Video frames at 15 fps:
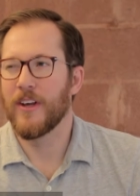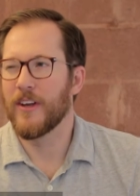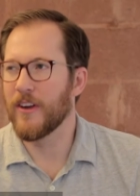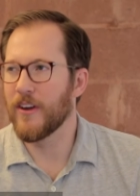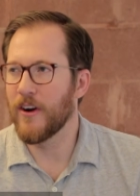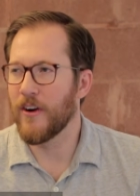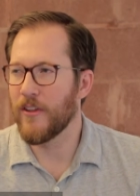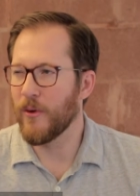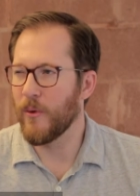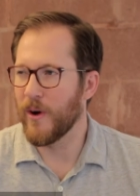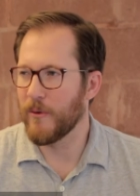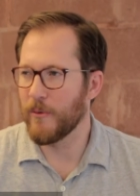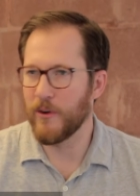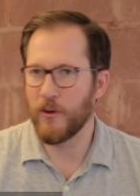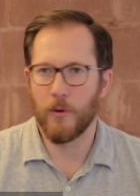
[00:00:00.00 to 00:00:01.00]
You know the one
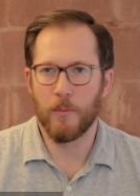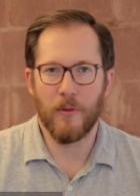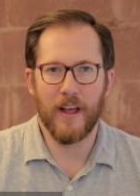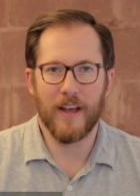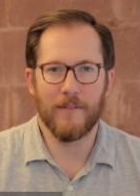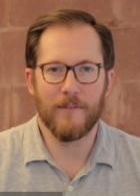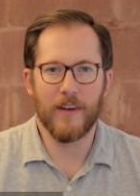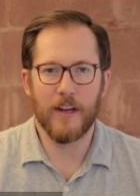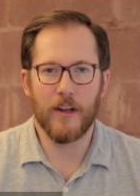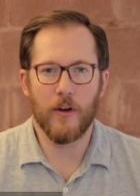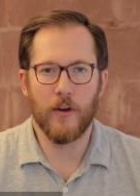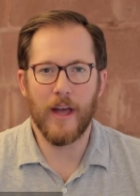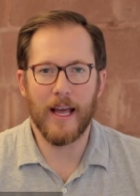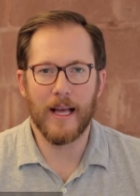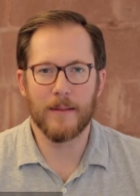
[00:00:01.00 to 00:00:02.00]
when you're playing video
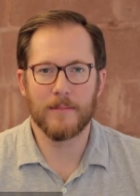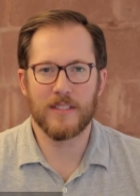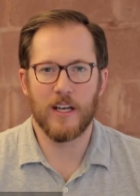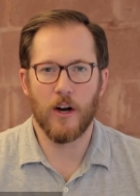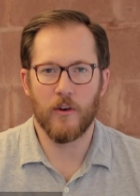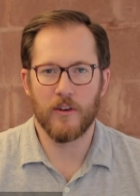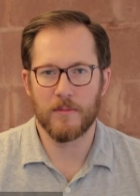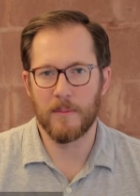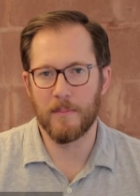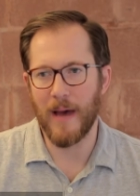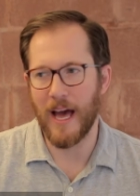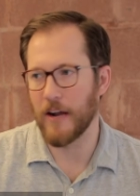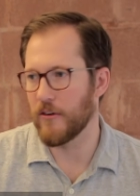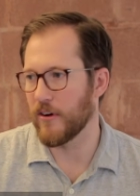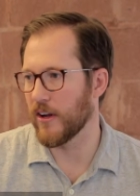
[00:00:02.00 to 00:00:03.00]
games, they'd always be
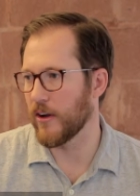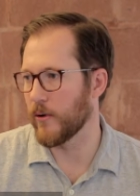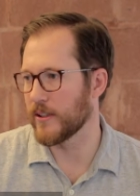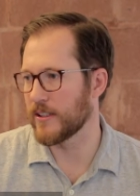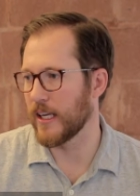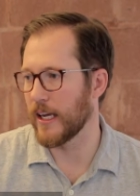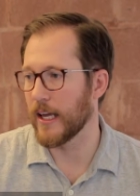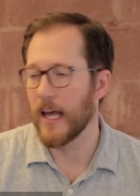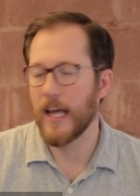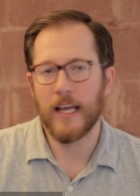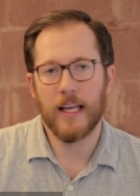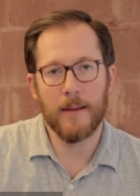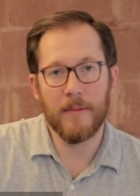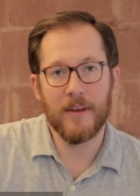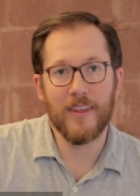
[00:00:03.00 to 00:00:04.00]
badgering you and saying, give
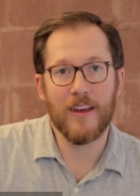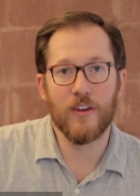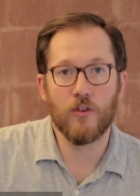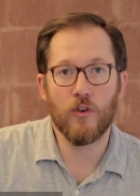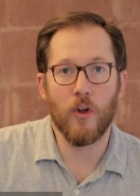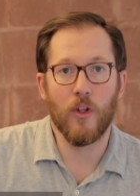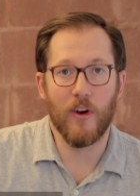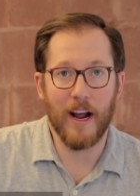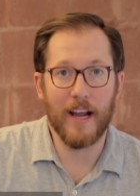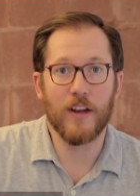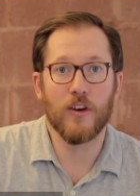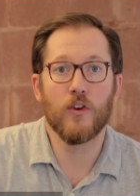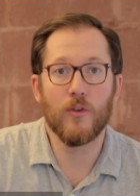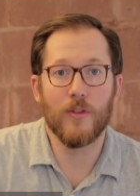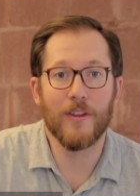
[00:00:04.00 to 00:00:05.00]
me the controller, I can
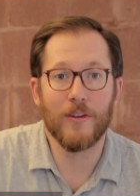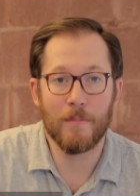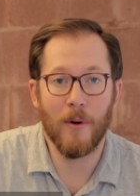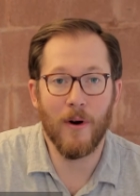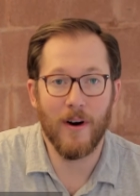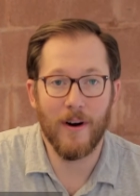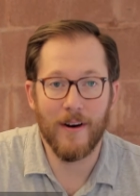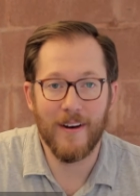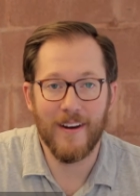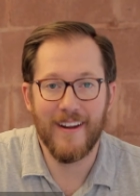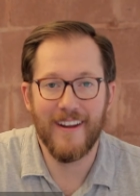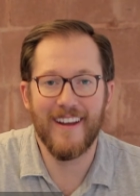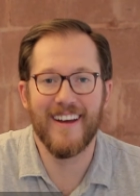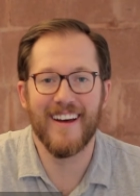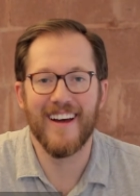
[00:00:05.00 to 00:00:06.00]
do this part.
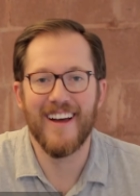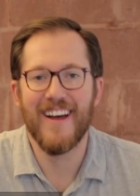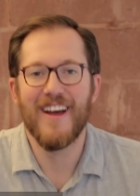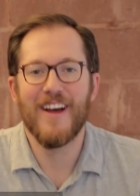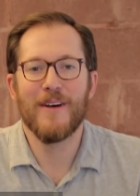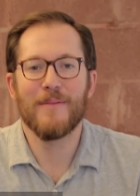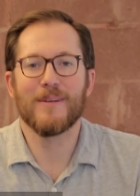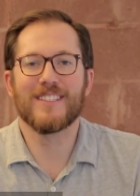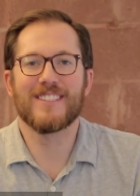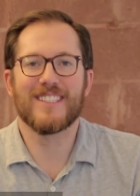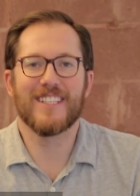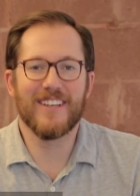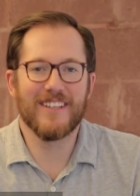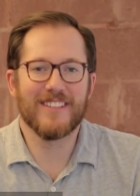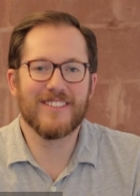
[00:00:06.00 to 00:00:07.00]
But
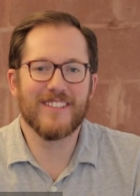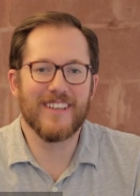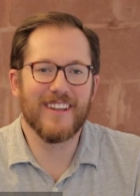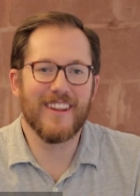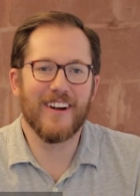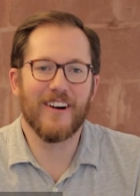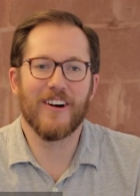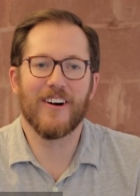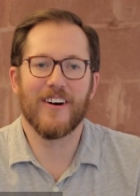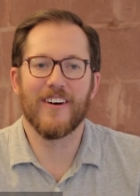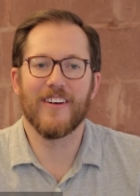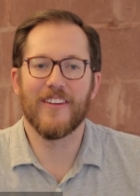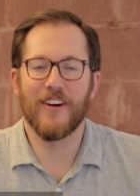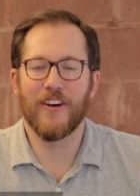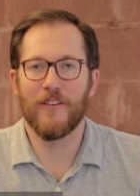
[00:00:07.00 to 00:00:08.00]
seriously, there are,
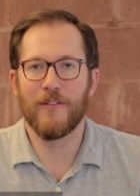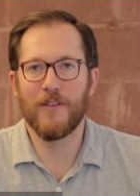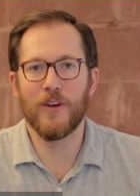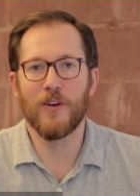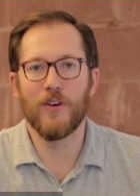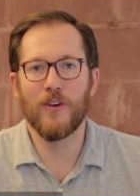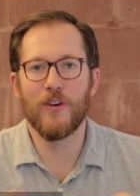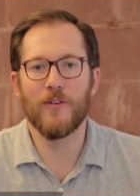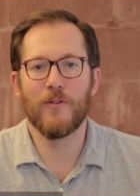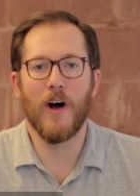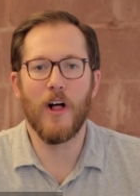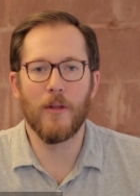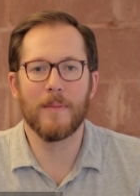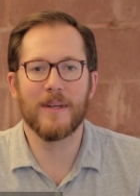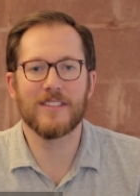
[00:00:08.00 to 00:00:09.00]
there are a few new
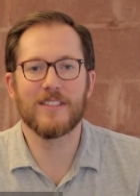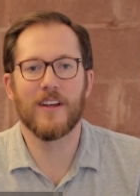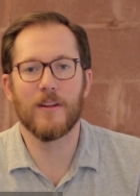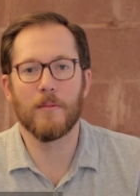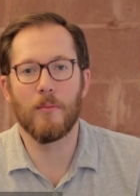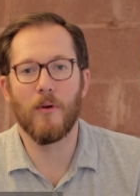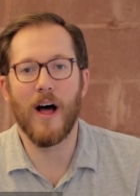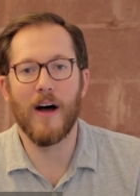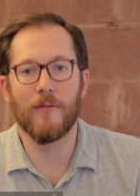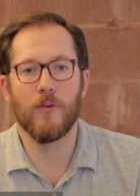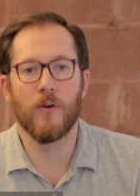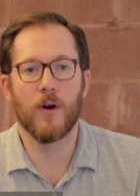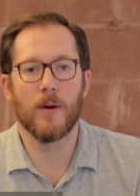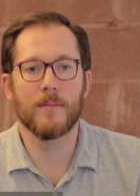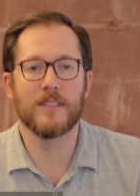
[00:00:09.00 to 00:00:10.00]
developments on the
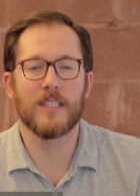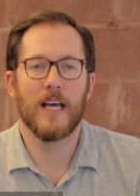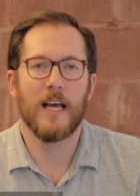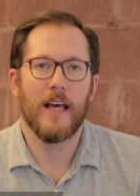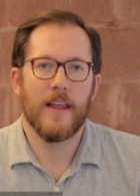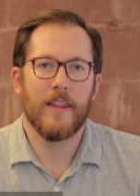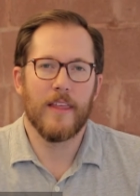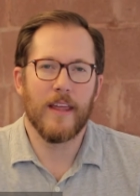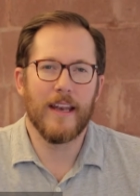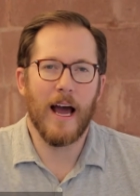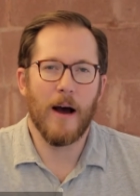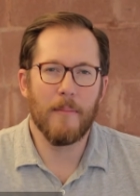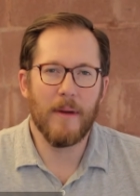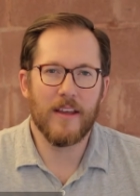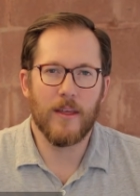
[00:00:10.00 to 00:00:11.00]
platforms that now
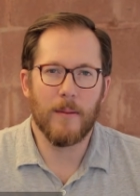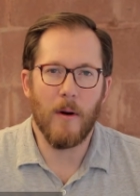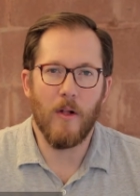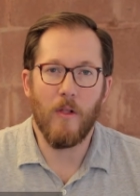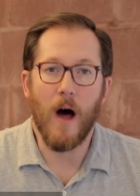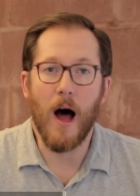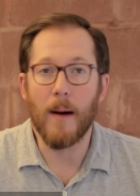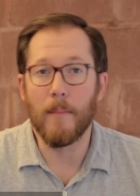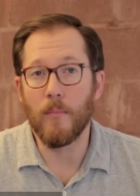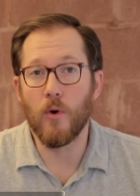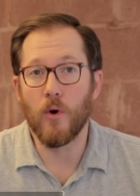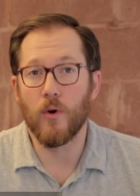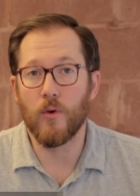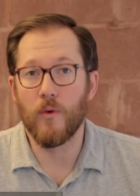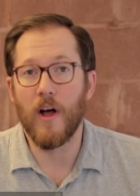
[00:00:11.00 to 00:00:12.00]
make them a lot
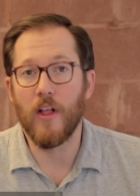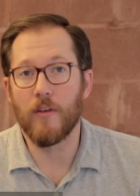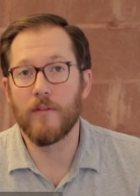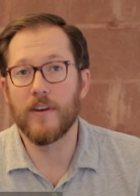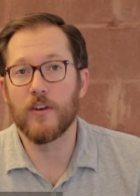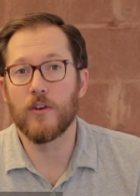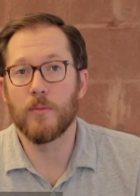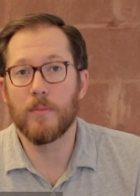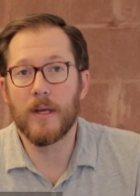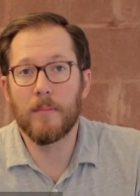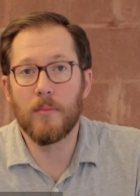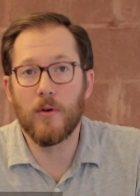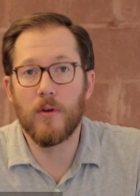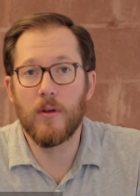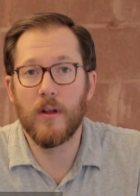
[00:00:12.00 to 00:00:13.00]
more relevant to
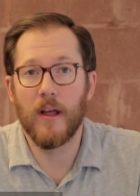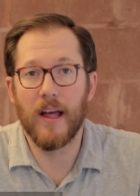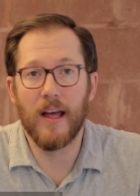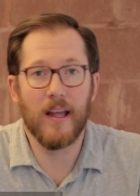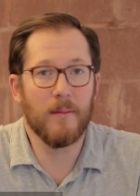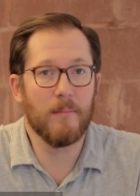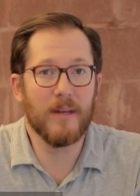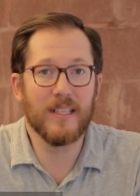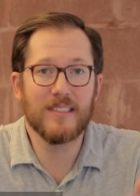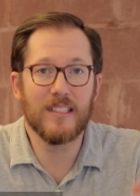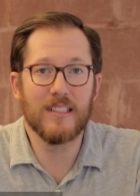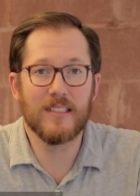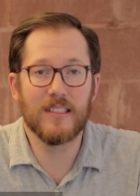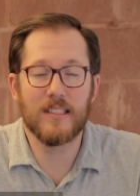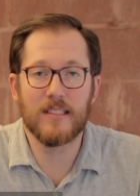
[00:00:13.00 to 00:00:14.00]
people and
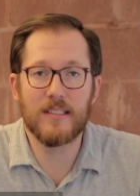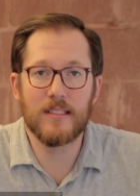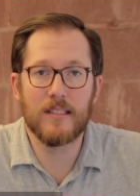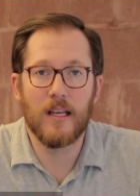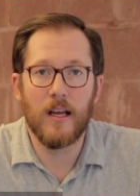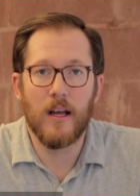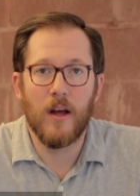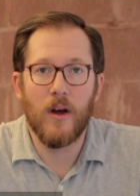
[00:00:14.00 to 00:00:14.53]
businesses